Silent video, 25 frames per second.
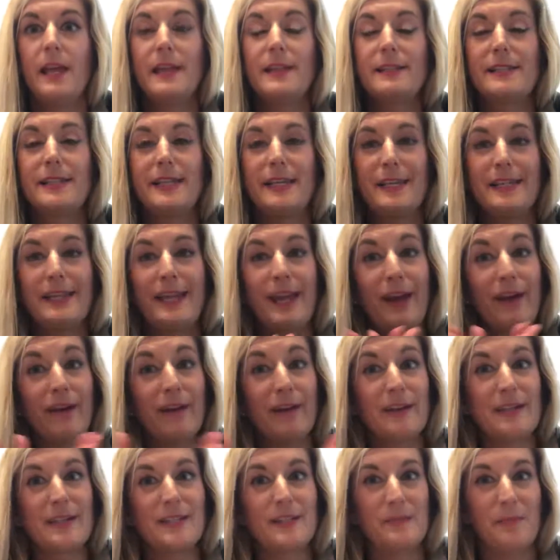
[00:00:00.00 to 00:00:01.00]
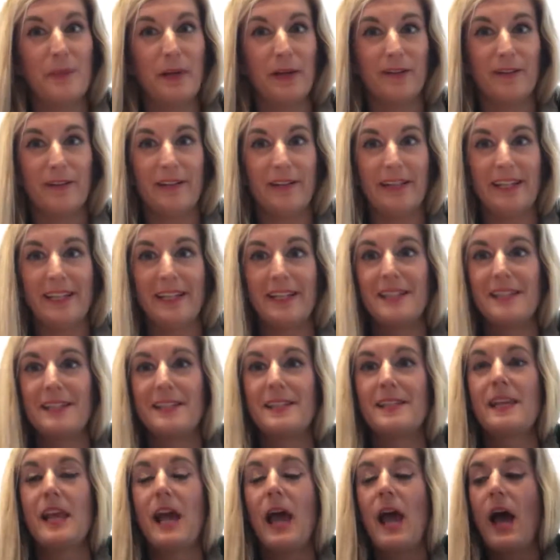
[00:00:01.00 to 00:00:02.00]
skincare
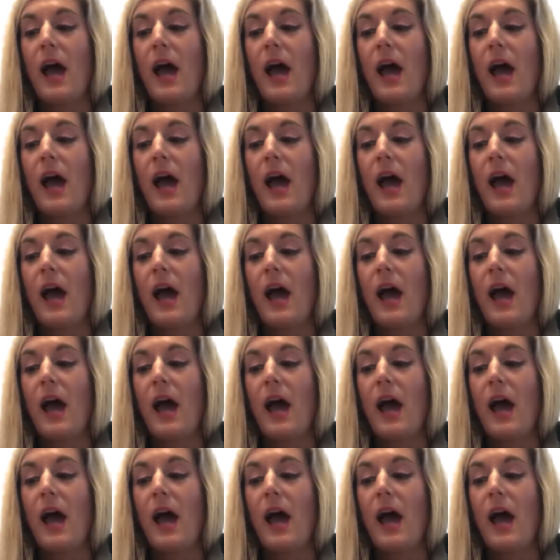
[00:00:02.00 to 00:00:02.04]
experience,